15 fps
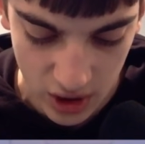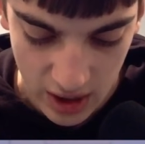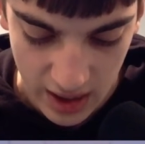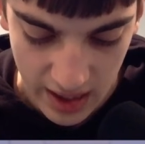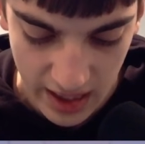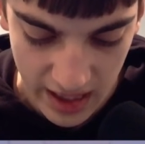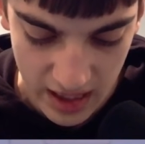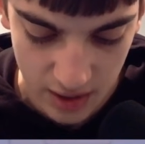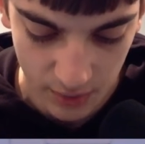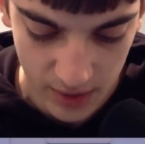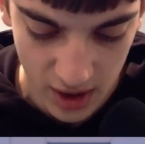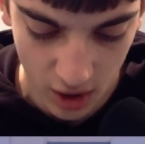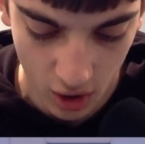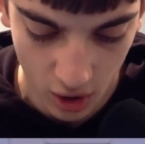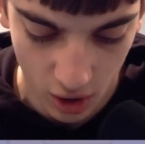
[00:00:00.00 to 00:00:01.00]
And we
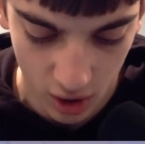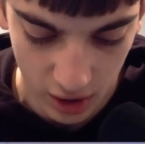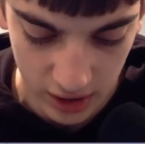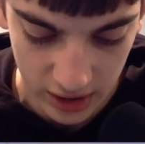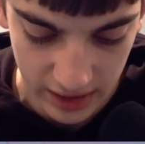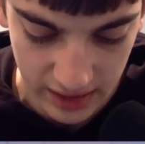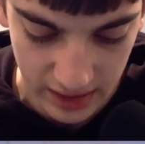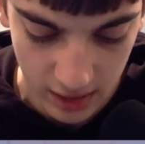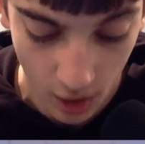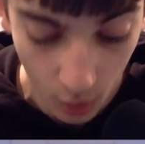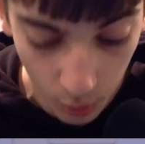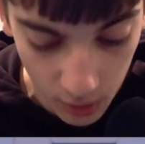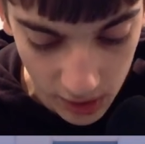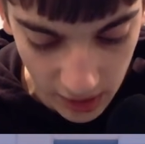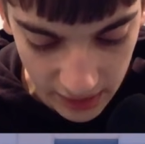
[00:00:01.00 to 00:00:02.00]
are going to get it. Oh,
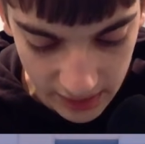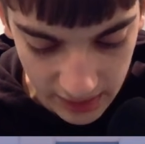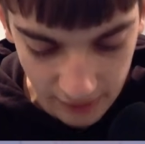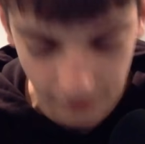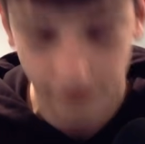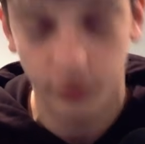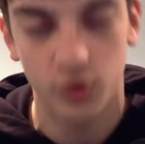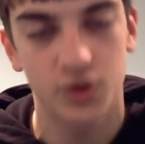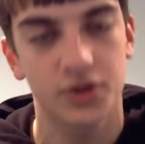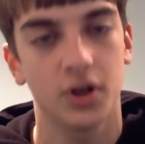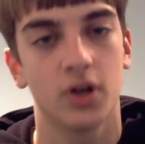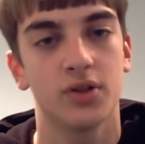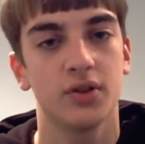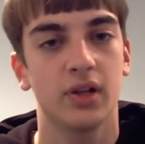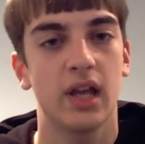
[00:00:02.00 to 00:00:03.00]
we're not going to get him 4
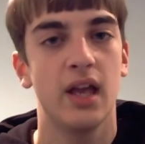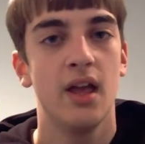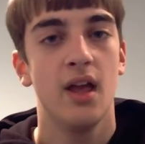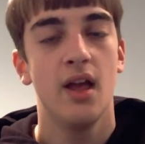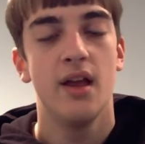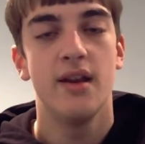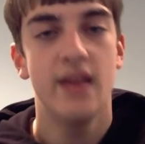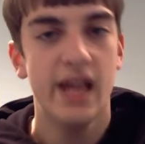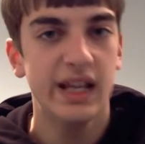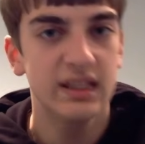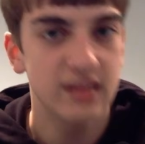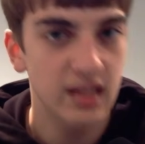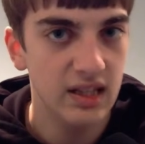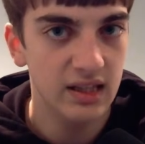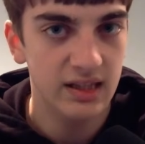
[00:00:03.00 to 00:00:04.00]
stars. Okay.
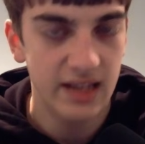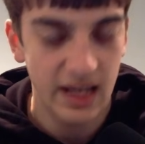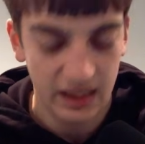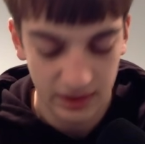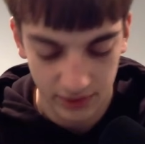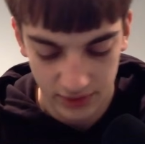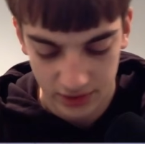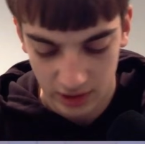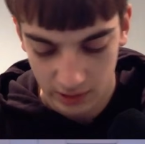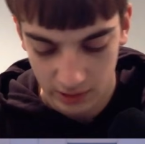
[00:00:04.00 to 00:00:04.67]
Next hit, the Echo is going to be